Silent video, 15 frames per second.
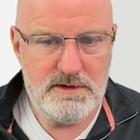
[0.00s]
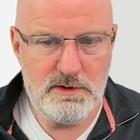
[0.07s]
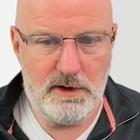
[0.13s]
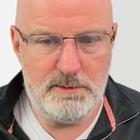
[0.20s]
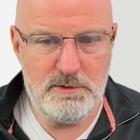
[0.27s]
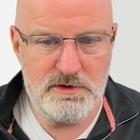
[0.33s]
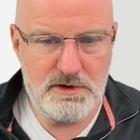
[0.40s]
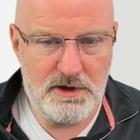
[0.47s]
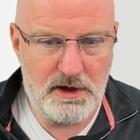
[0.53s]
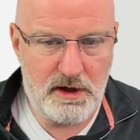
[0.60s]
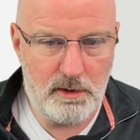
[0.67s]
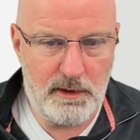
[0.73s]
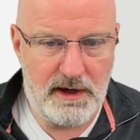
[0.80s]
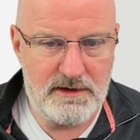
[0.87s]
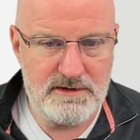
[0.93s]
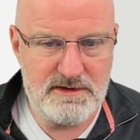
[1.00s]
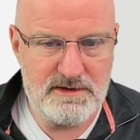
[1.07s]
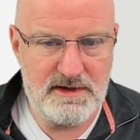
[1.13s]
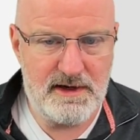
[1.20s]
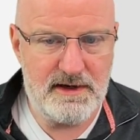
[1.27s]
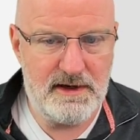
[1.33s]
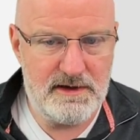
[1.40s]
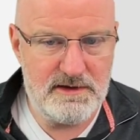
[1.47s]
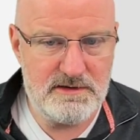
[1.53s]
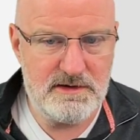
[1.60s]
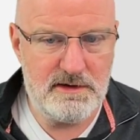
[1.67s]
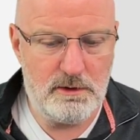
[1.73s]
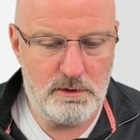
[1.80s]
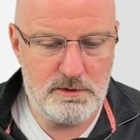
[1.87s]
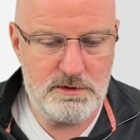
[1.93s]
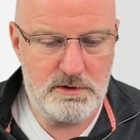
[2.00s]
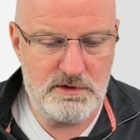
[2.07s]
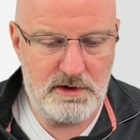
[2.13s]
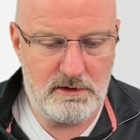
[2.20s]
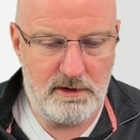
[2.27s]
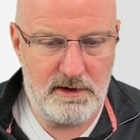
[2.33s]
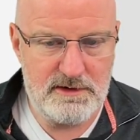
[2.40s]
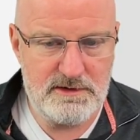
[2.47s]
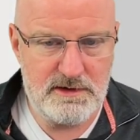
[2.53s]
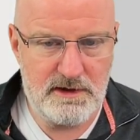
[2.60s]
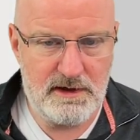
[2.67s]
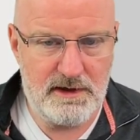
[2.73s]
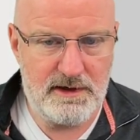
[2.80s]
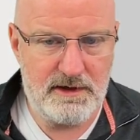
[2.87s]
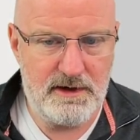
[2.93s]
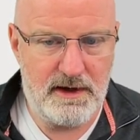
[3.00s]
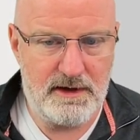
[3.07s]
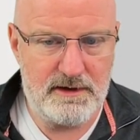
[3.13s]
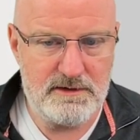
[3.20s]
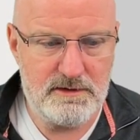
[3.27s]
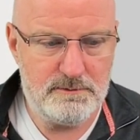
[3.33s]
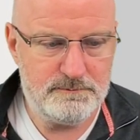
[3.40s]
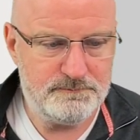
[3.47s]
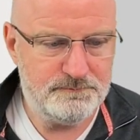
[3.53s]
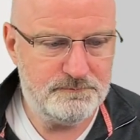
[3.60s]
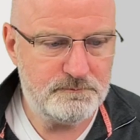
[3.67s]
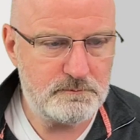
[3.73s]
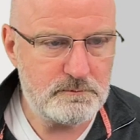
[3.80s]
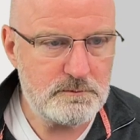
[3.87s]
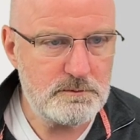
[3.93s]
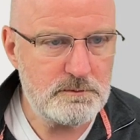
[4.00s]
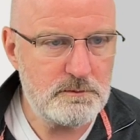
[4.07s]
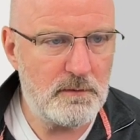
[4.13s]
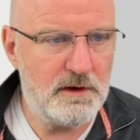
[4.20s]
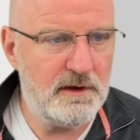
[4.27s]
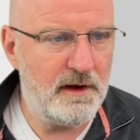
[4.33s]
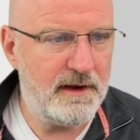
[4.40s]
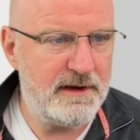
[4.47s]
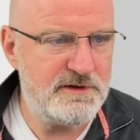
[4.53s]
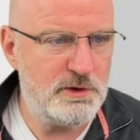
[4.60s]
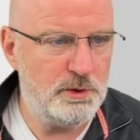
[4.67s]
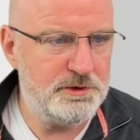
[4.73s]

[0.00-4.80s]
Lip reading: So I'm just going to go ahead and say insert auto generated and click connect. Now